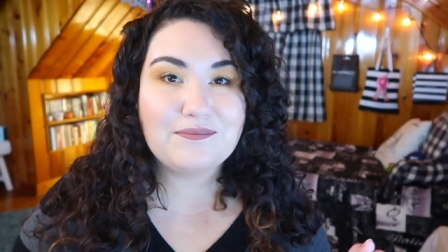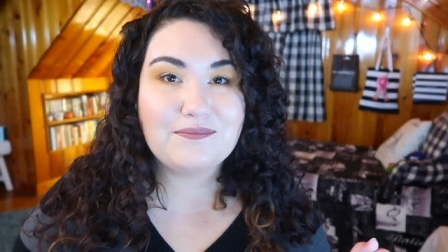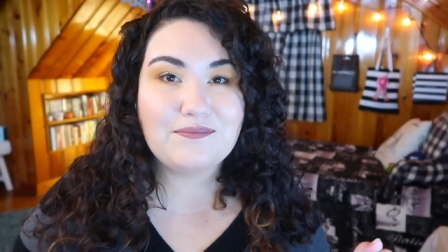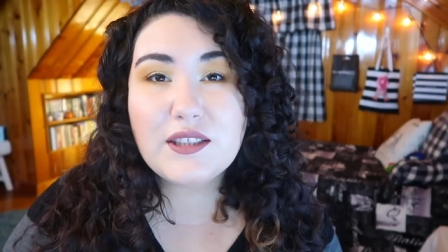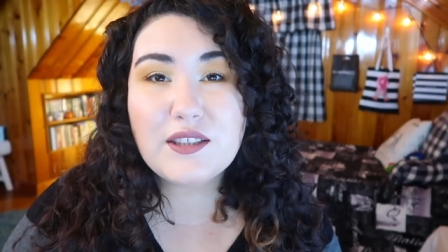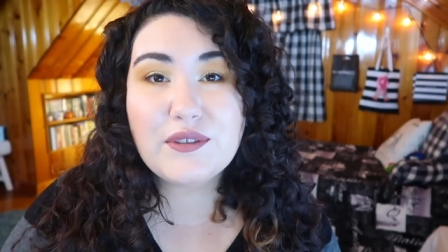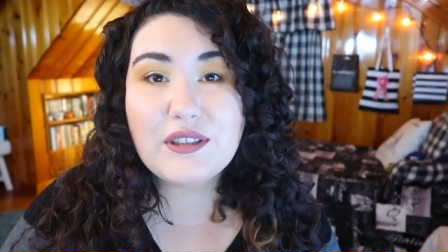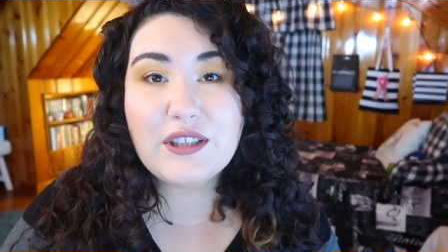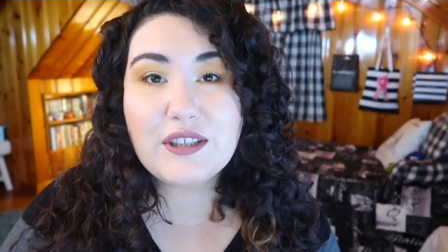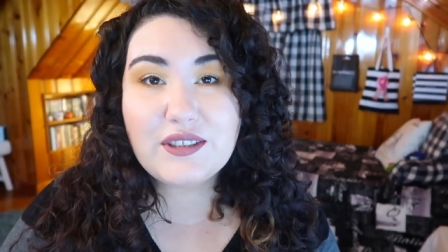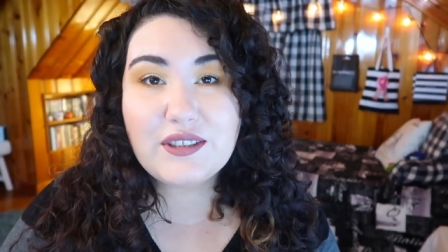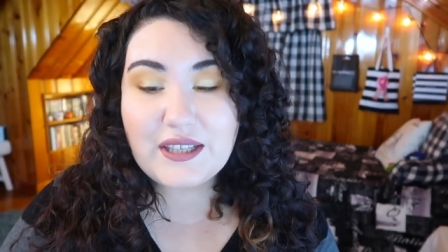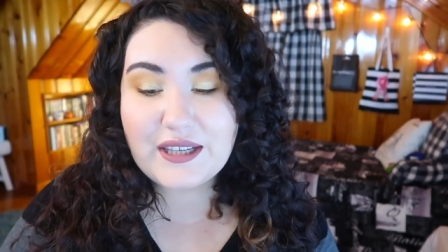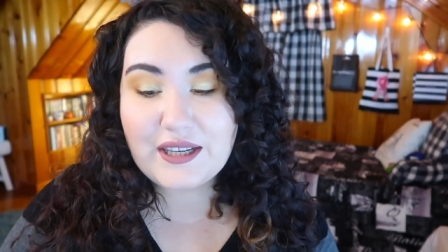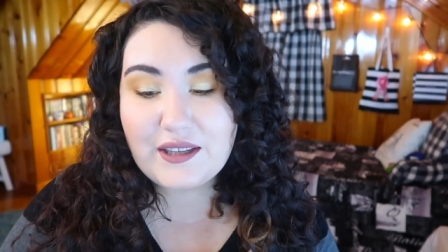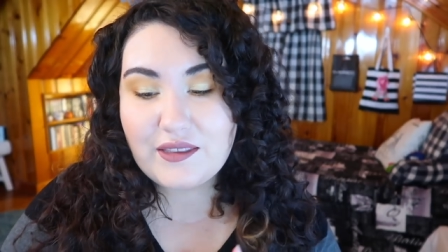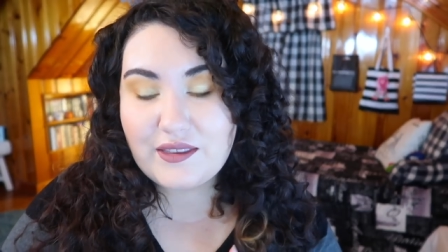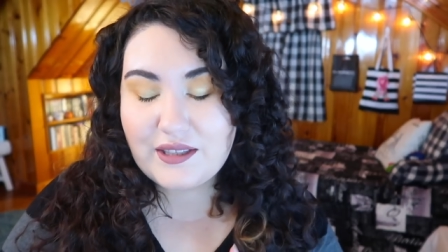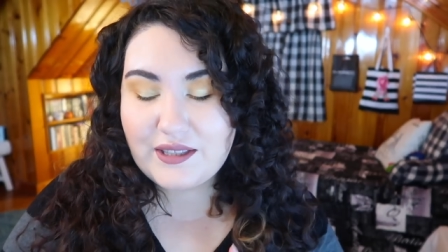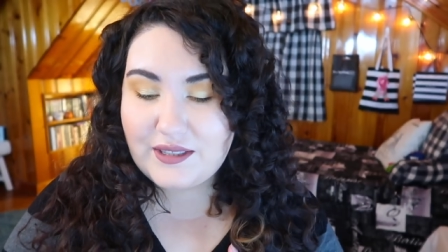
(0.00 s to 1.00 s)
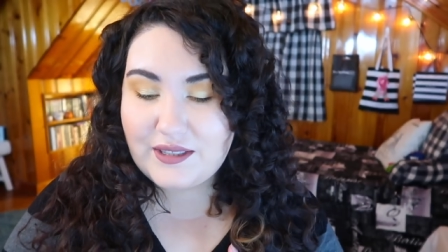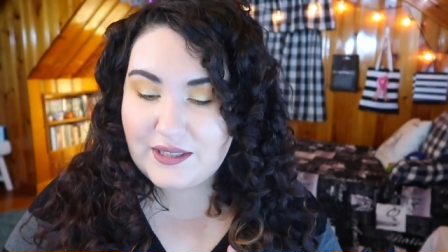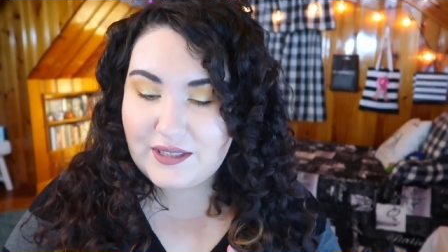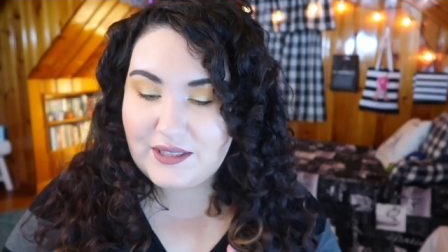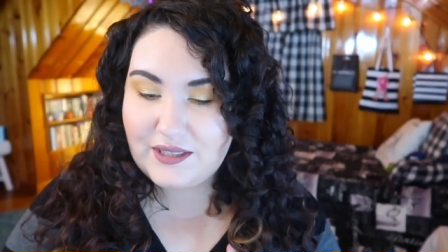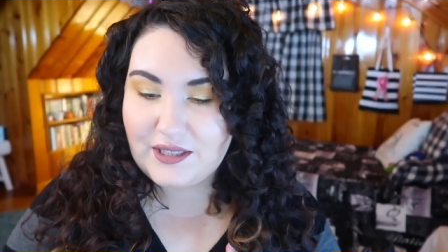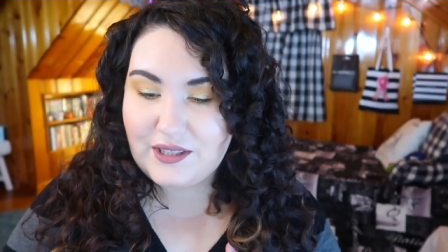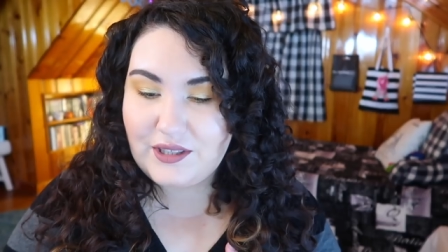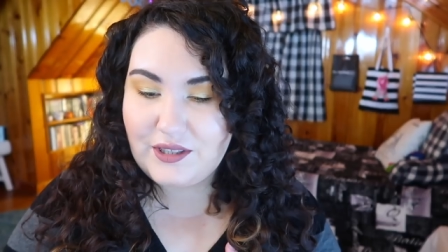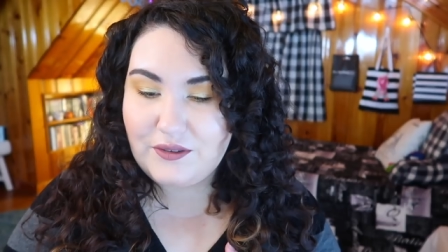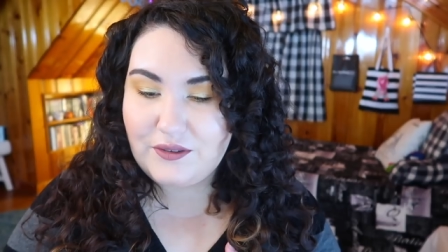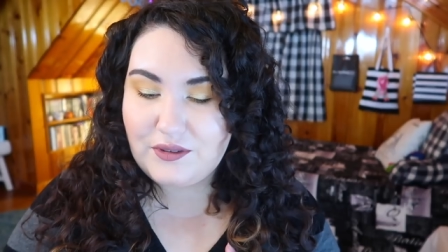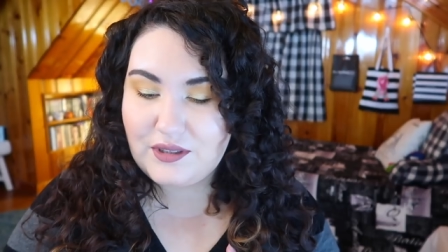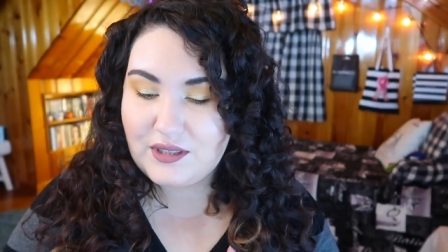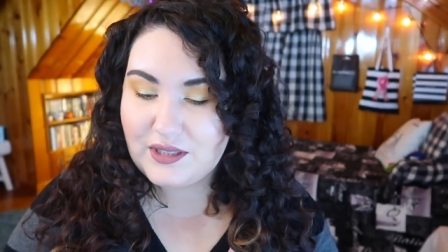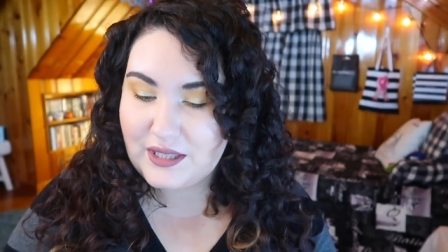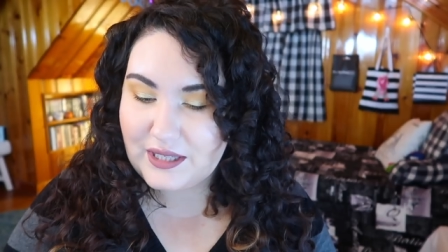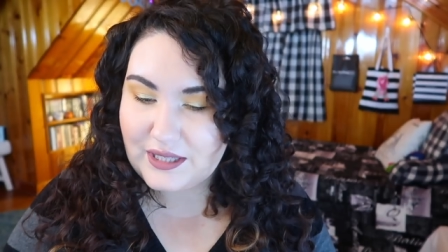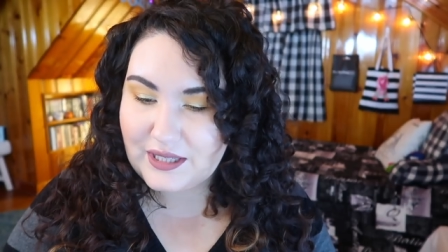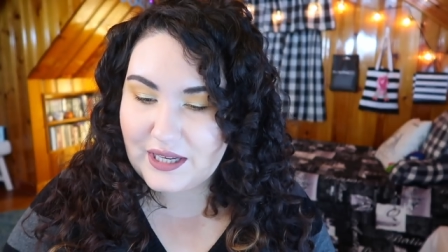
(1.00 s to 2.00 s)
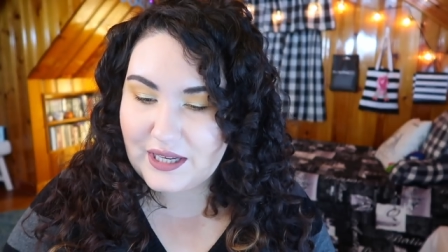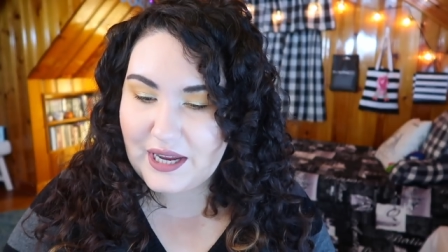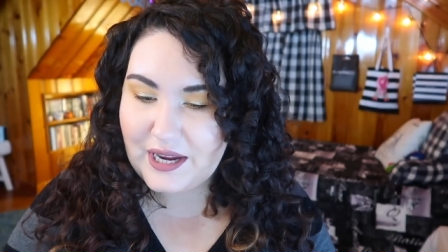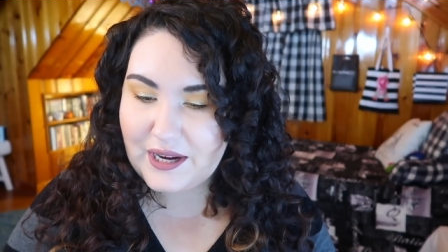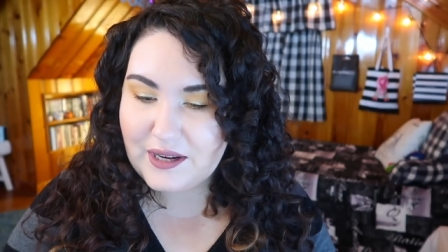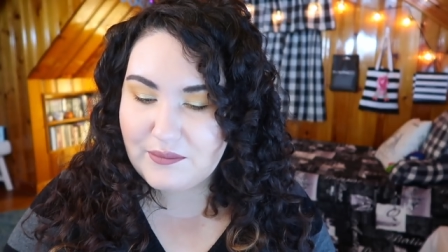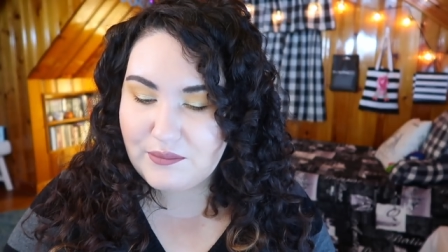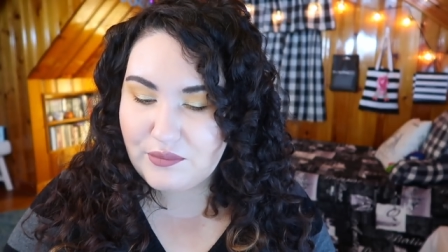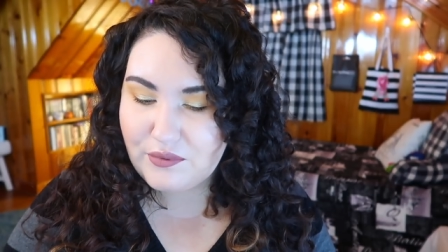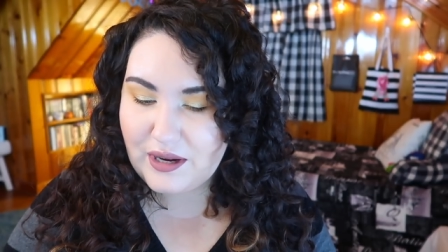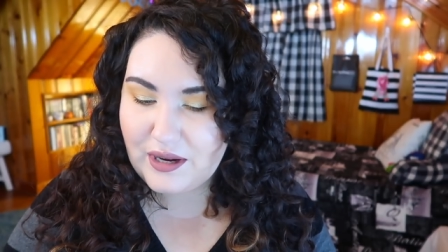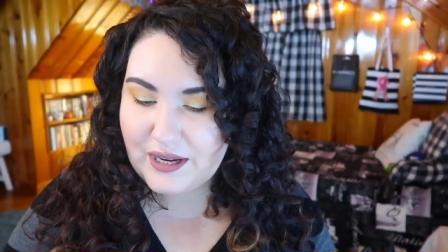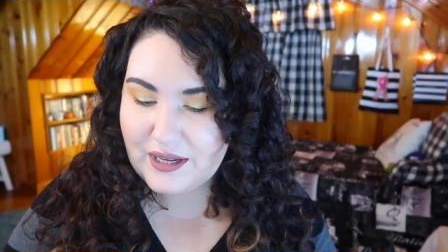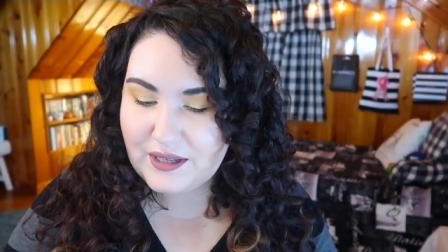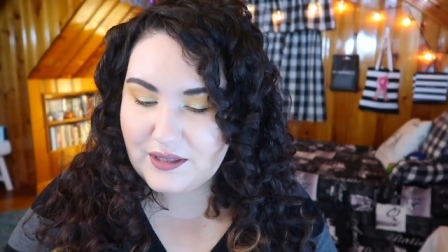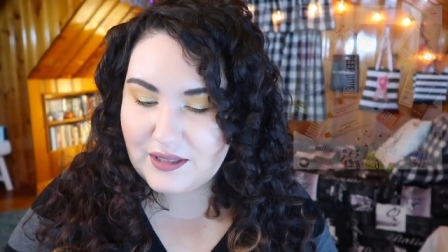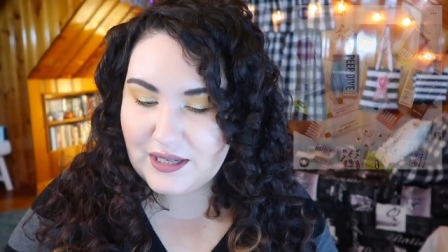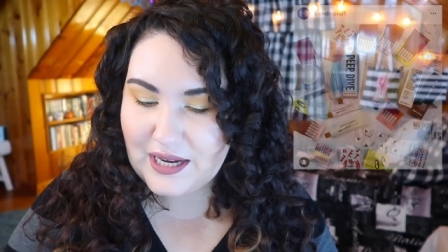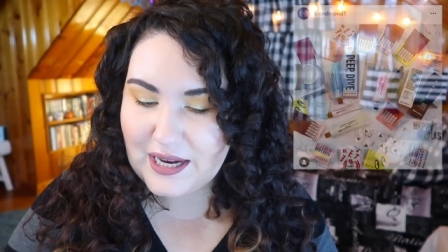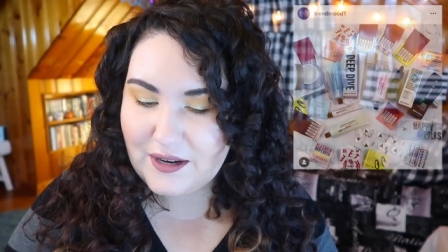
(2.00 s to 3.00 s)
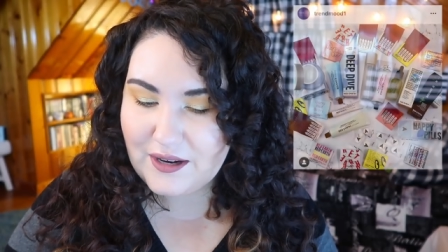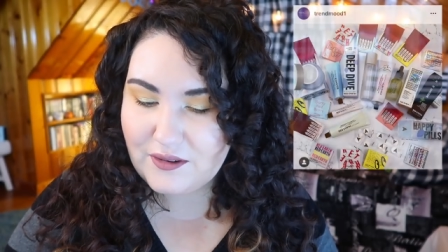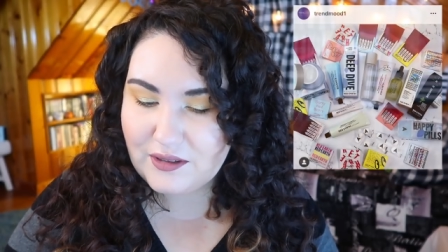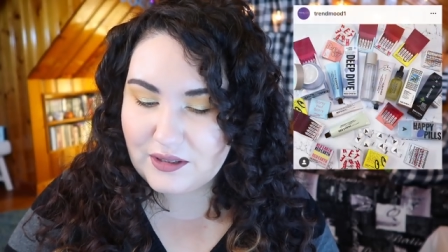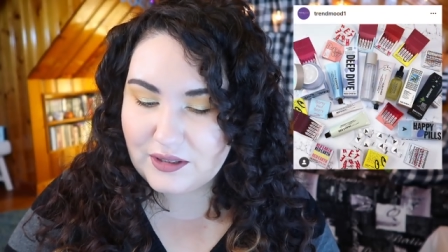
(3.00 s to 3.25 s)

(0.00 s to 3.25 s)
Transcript: So it looks like this is a new skincare brand out.